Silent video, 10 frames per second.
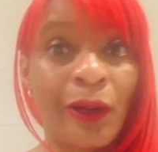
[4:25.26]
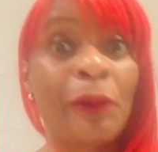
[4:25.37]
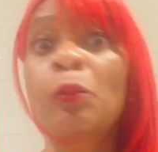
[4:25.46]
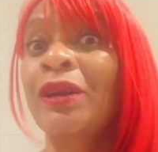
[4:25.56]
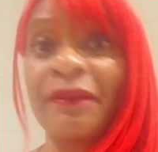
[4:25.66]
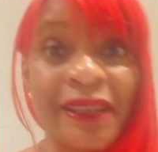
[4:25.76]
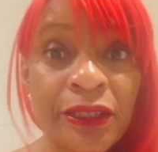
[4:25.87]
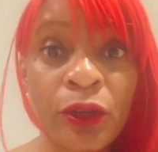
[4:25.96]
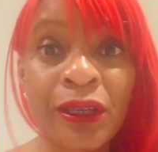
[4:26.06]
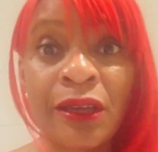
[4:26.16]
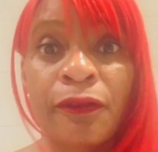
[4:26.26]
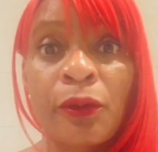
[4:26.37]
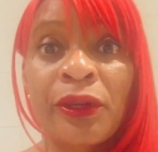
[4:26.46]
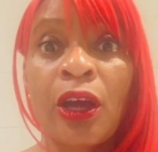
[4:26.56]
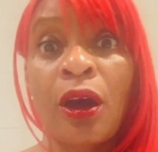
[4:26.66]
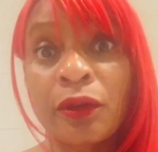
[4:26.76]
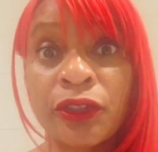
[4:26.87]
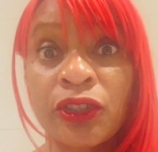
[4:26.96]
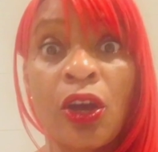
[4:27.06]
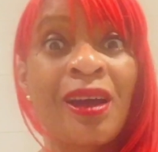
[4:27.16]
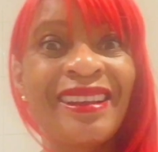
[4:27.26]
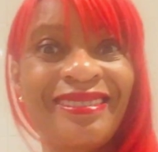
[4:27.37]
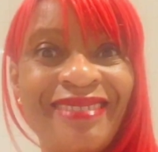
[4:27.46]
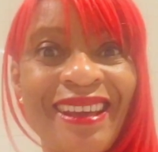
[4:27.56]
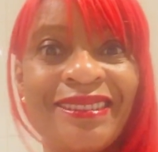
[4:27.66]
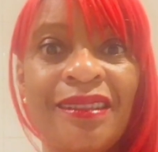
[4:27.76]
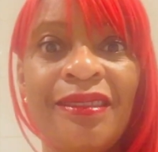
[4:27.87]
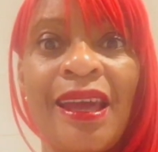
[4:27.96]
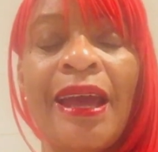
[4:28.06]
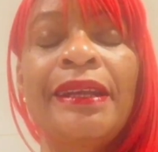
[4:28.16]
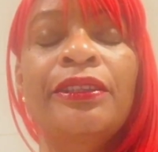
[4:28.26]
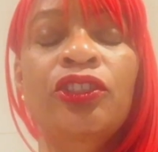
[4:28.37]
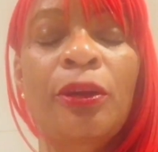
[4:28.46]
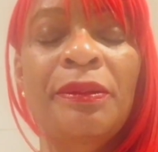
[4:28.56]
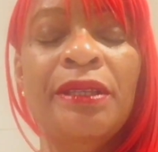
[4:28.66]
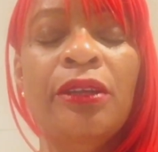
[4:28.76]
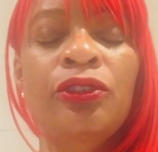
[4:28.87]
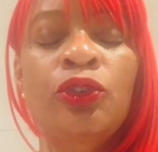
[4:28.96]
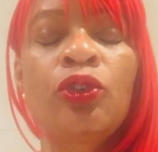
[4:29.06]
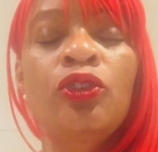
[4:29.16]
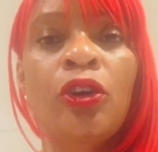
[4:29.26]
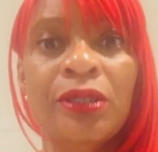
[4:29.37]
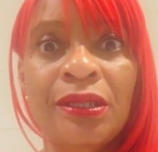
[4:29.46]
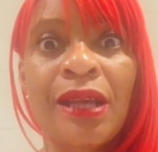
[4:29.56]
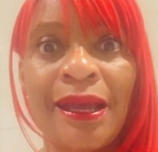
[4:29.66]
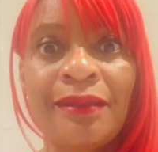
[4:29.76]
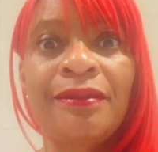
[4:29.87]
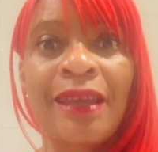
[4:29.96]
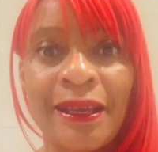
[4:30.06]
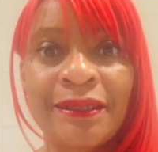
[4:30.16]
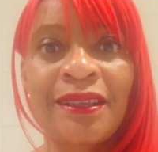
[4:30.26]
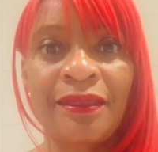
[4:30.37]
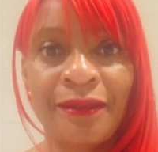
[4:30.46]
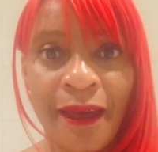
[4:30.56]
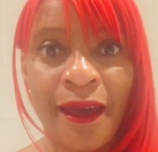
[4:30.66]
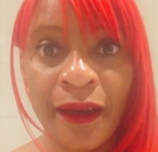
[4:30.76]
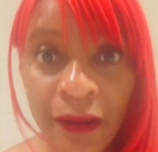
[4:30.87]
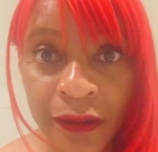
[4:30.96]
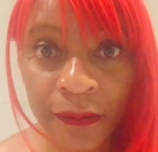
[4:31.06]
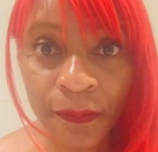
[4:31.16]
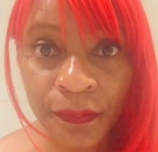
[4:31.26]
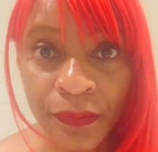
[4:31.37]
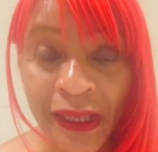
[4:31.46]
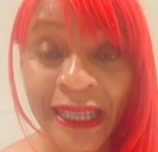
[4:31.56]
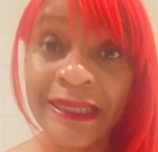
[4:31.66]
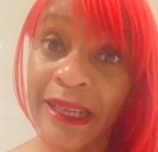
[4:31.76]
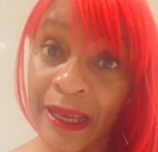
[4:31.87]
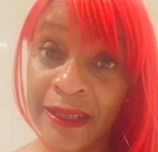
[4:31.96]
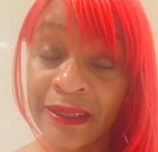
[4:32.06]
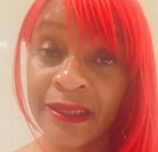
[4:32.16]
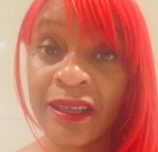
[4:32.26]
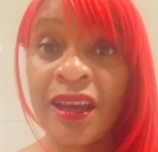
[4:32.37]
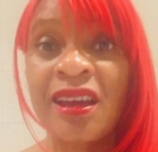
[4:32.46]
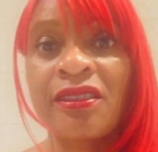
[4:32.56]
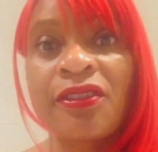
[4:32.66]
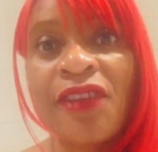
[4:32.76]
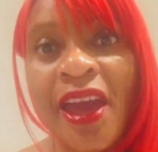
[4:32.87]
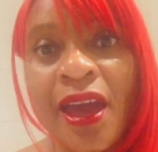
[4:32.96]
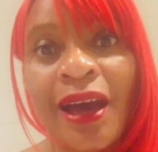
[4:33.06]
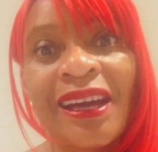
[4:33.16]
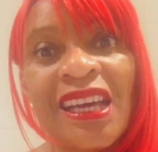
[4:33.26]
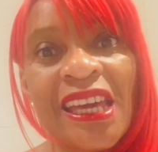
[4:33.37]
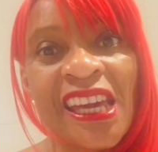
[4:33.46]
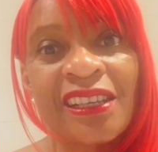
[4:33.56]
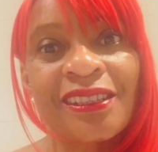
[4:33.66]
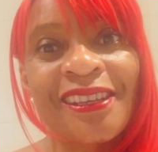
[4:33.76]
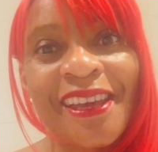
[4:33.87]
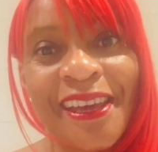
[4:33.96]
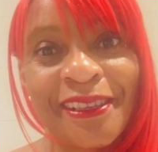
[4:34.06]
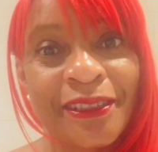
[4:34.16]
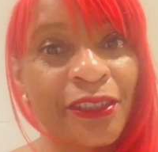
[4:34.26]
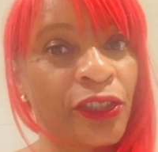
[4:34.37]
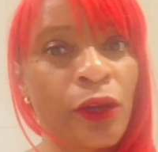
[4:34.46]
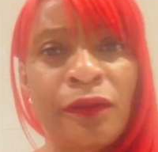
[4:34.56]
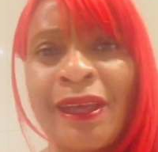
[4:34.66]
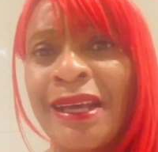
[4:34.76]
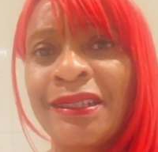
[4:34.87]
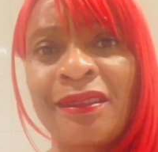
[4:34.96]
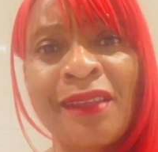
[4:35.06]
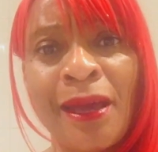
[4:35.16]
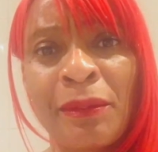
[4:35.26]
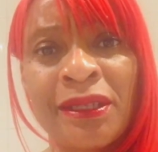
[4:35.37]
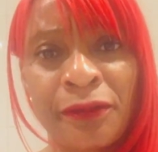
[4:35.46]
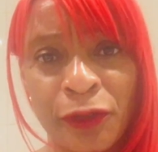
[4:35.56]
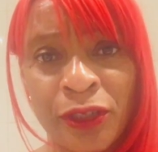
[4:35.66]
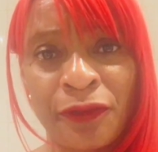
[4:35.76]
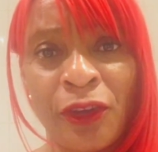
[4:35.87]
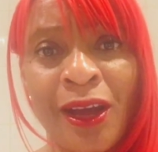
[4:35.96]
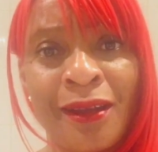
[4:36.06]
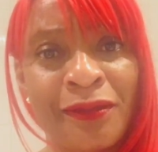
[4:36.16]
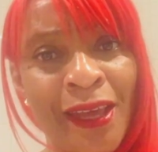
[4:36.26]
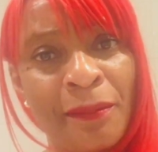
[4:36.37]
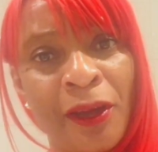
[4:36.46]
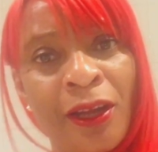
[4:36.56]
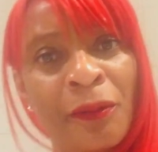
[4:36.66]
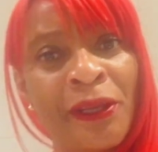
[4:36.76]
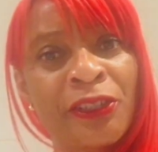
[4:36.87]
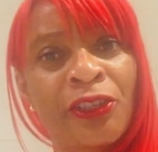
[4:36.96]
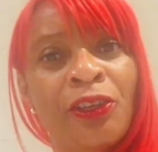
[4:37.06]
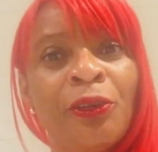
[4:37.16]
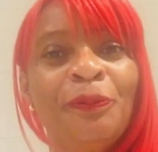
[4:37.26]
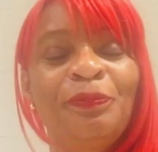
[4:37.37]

Whatever he's looking for, we'd go, oh, sir, there's it there. And he'd stop and say, do not say there's it there. It is there. It is. So there's it there, Mr. Footer. If you're out there, I'm hollering to you.